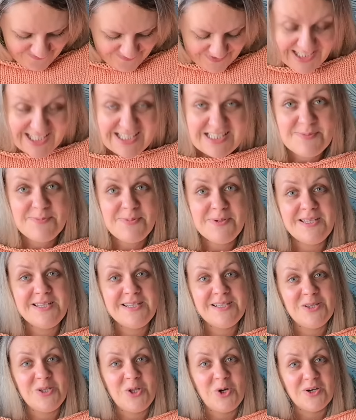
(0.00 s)
It's been
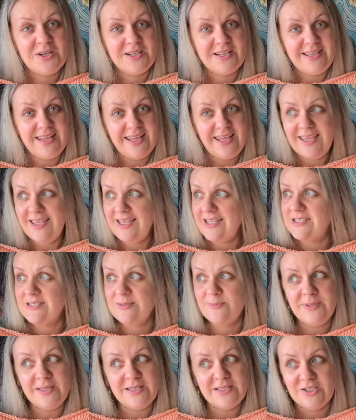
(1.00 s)
a long day. It's
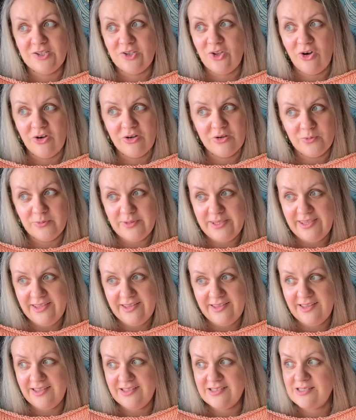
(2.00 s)
been a long
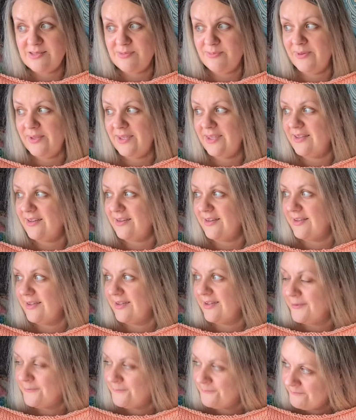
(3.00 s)
week. It's been,
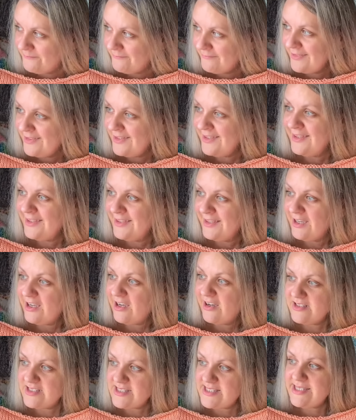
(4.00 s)

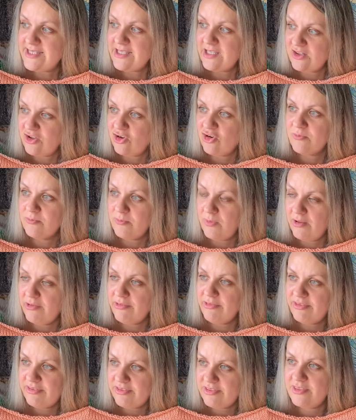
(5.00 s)
can't say a long
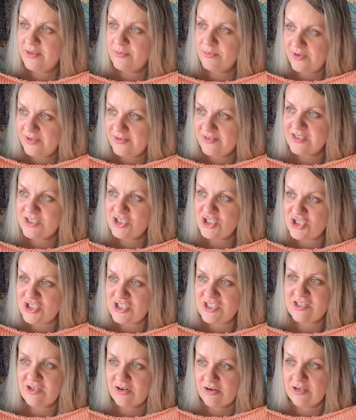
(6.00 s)
month. The month just
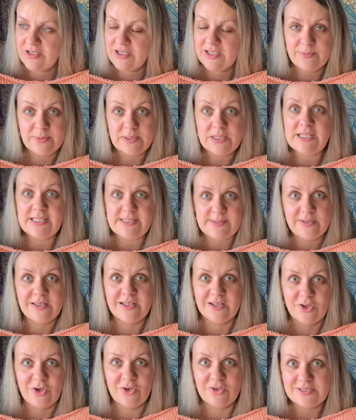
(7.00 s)
started, but it's been
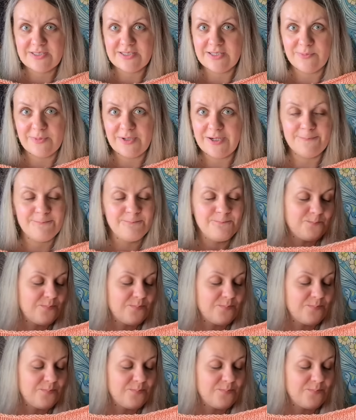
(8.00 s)
a long summer.